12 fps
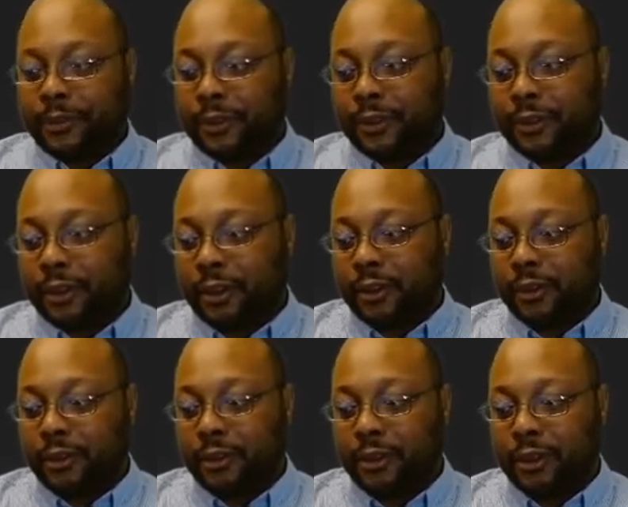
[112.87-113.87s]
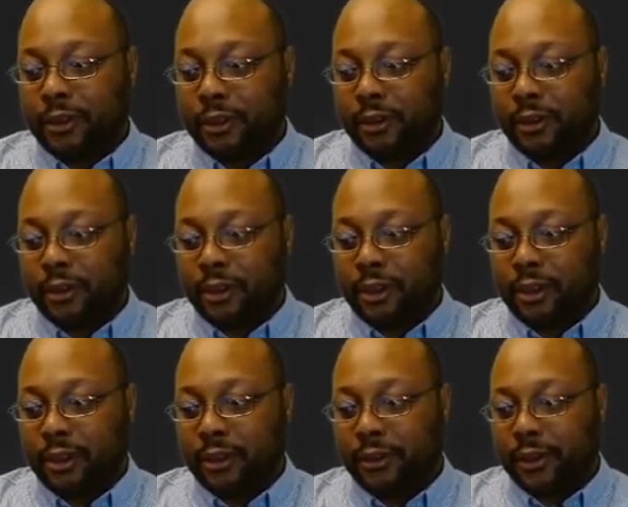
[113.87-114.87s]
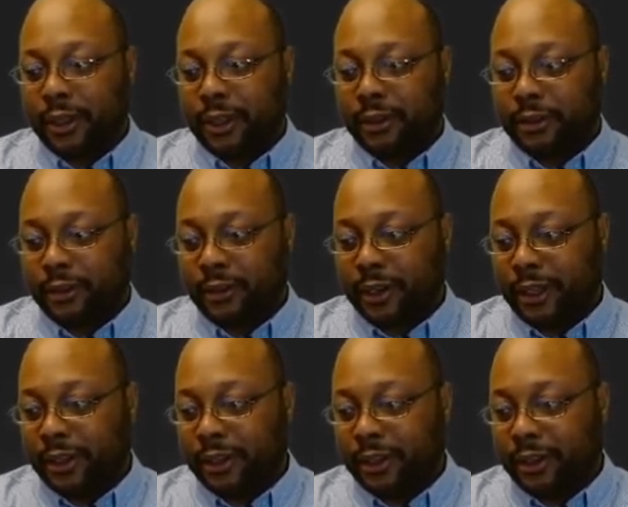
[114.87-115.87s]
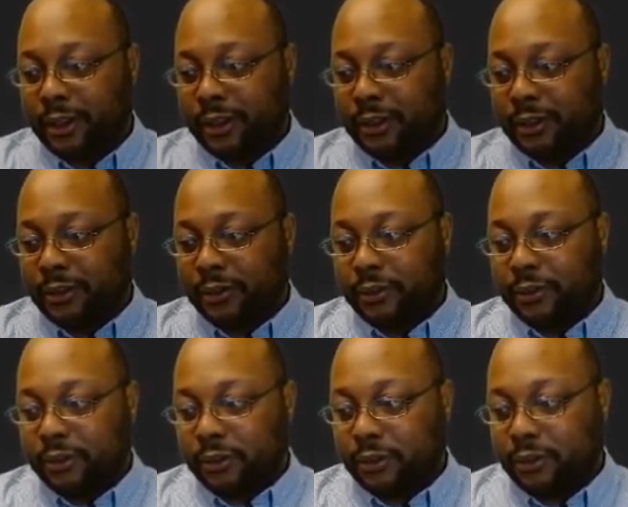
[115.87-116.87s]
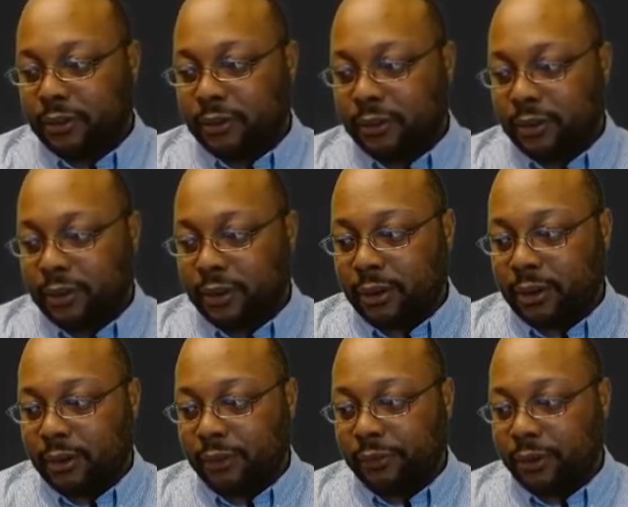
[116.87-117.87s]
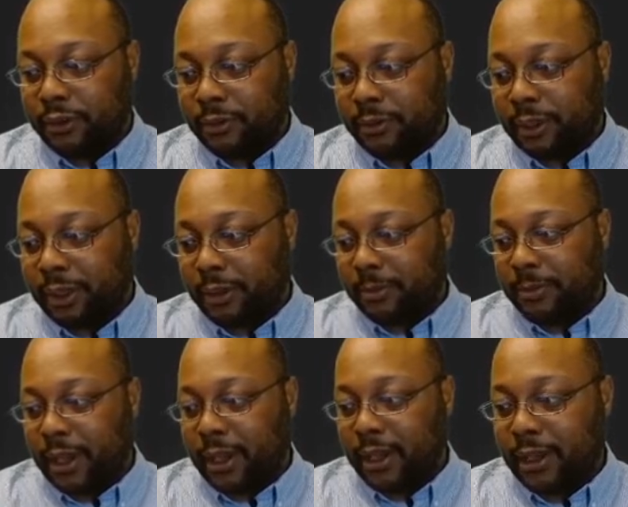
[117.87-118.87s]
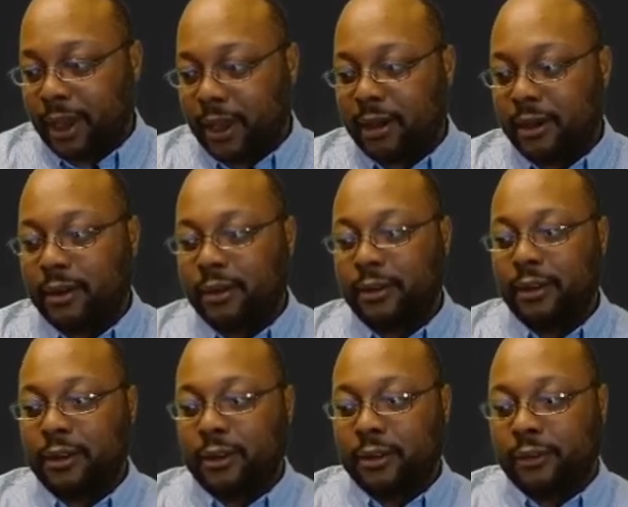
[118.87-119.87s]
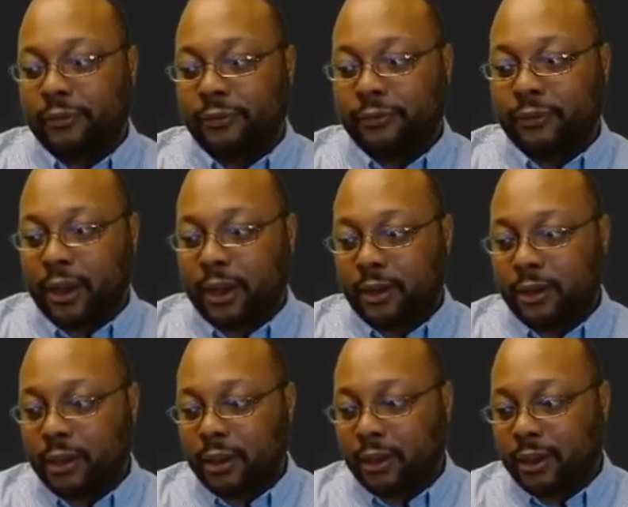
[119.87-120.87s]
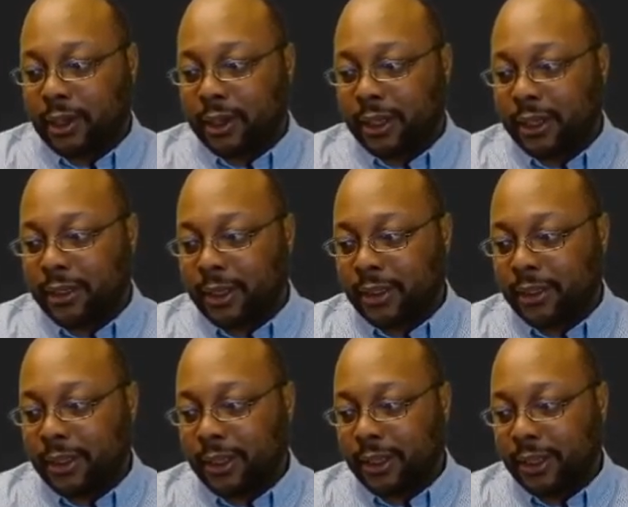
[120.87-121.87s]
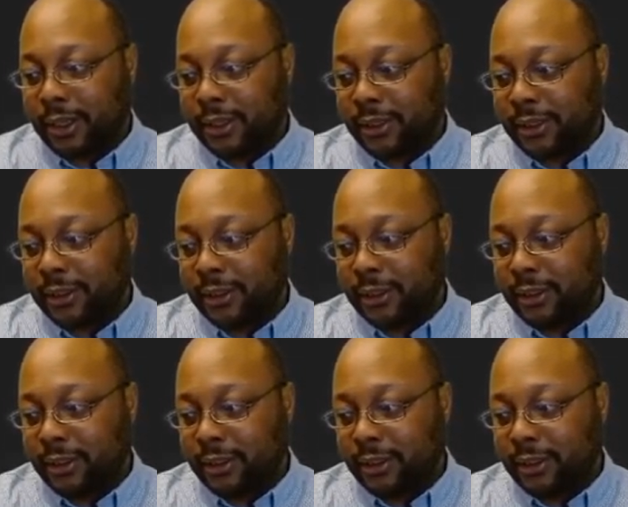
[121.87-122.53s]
So, all right, great. So first we made our file called logging.js,